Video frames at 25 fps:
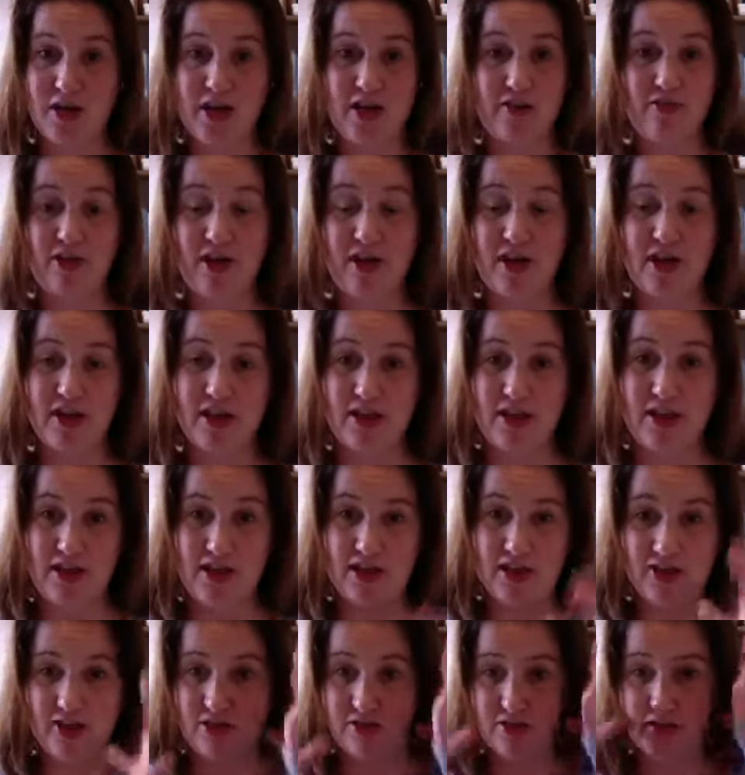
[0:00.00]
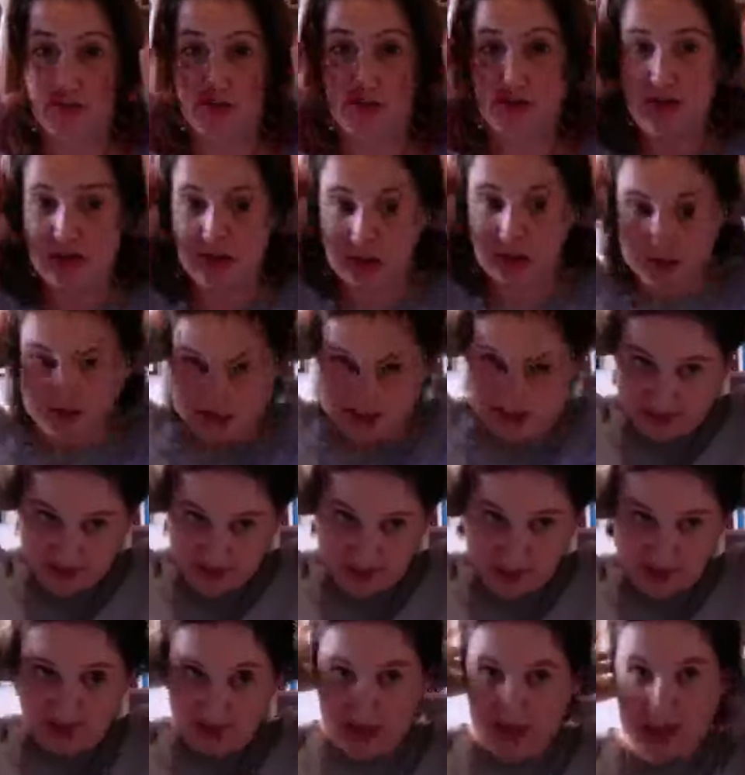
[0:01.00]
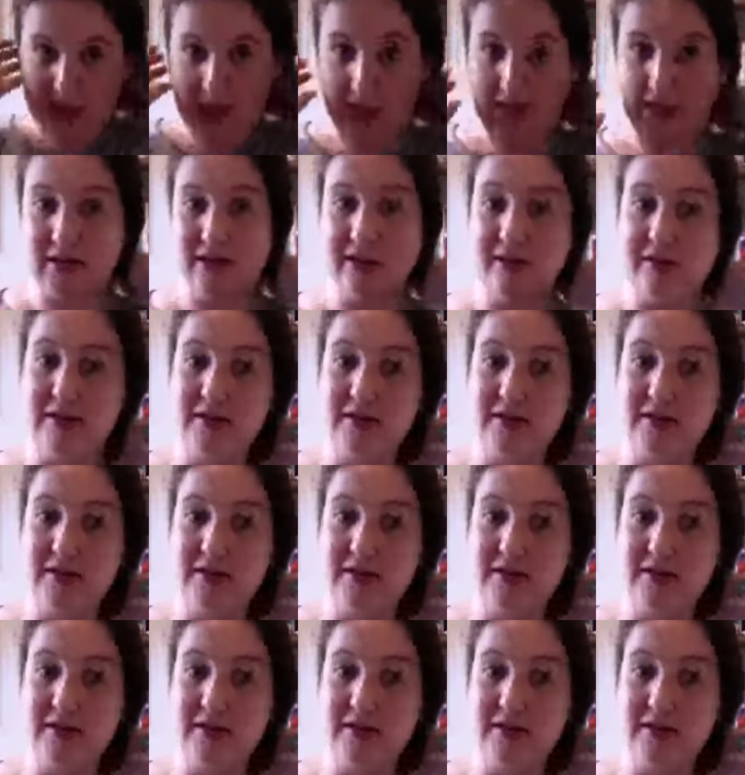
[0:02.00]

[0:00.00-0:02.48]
whatever other industry you're interested in working